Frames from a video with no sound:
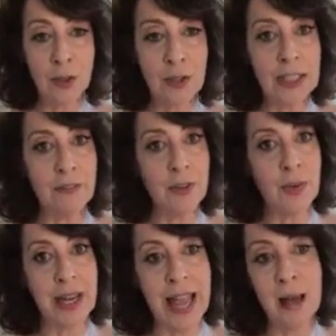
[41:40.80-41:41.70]
And certainly if
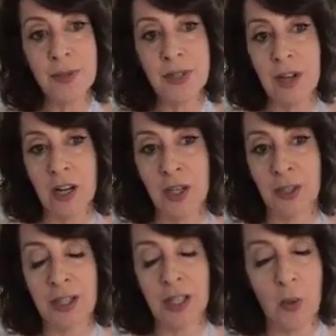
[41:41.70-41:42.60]
you kept
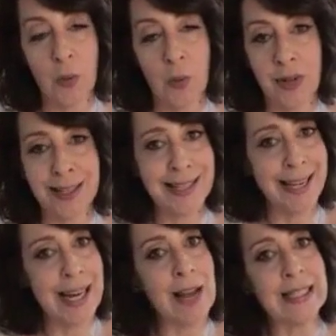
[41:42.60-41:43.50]
your silhouette where it
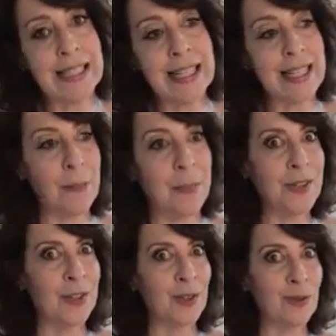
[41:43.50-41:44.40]
is, again, I haven't seen it,
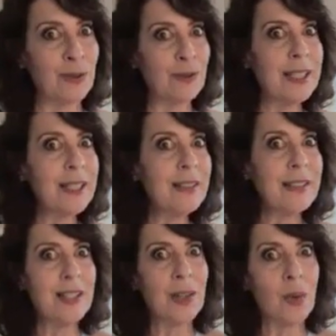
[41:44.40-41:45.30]
but you did a
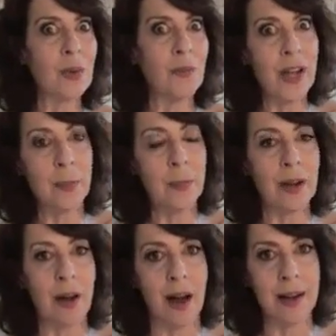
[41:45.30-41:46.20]
really cool
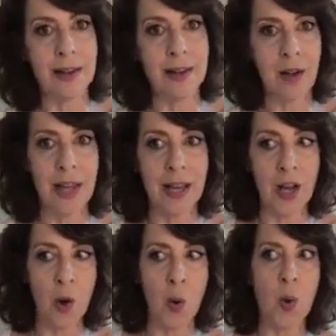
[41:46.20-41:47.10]
fabric on it,
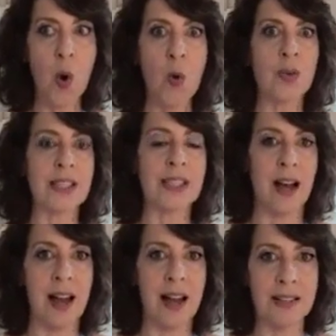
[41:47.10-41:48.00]
like an
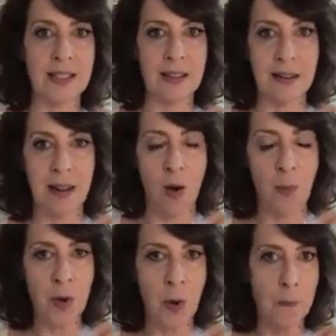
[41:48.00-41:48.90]
oversized,
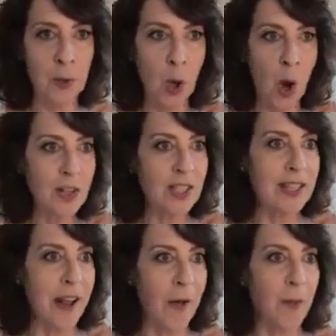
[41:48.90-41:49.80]
large
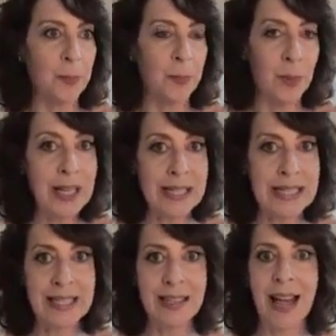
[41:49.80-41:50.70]
scale
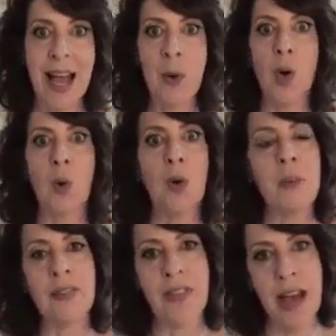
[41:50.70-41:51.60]
print. How
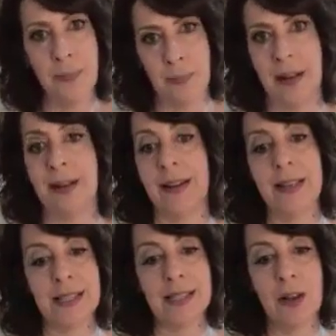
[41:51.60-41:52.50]
cool might that be?
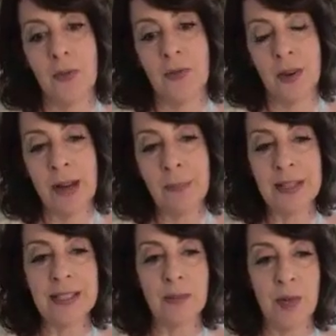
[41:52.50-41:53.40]
So there might
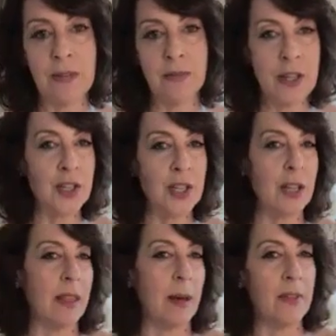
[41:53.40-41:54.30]
be some
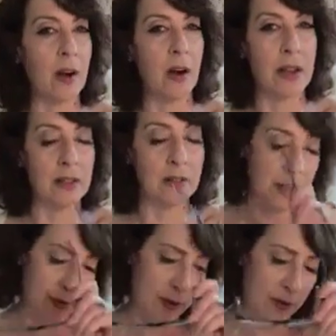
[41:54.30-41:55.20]
reinvention in them. There are
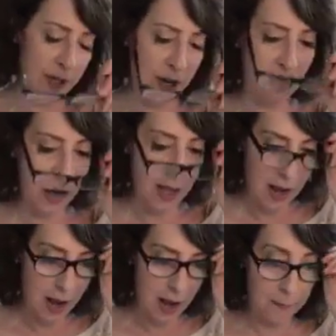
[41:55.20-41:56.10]
hills for you, Joe.
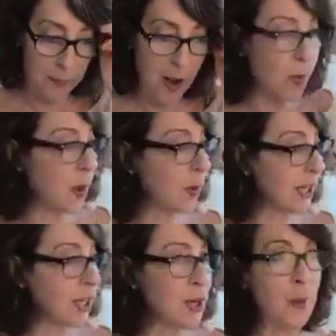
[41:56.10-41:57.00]
By the way, I
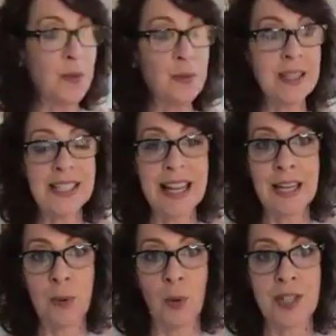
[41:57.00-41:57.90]
want to let you know if you missed
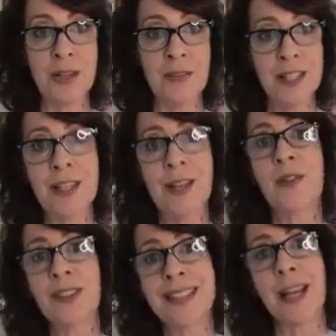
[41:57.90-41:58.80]
any portion of
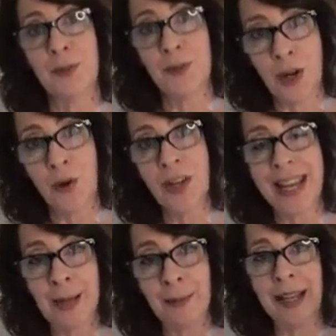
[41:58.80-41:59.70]
this, for example, Joe,
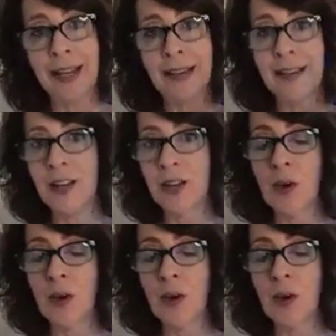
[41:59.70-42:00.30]
you came late.